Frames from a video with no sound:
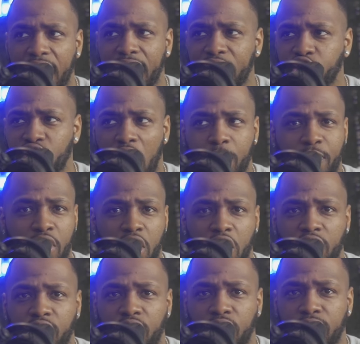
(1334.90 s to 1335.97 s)
a drop
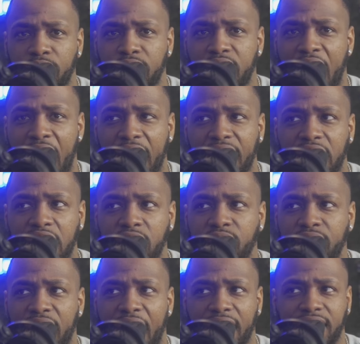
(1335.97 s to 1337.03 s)
off, not
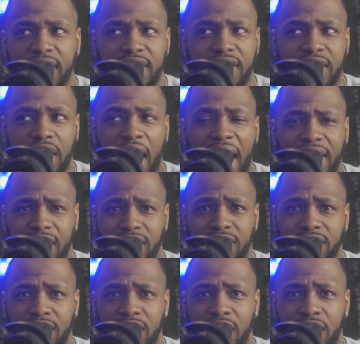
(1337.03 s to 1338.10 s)
even at the
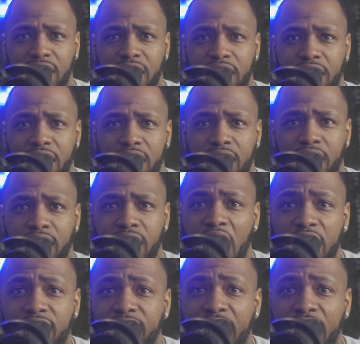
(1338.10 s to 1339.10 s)
slightest. Not even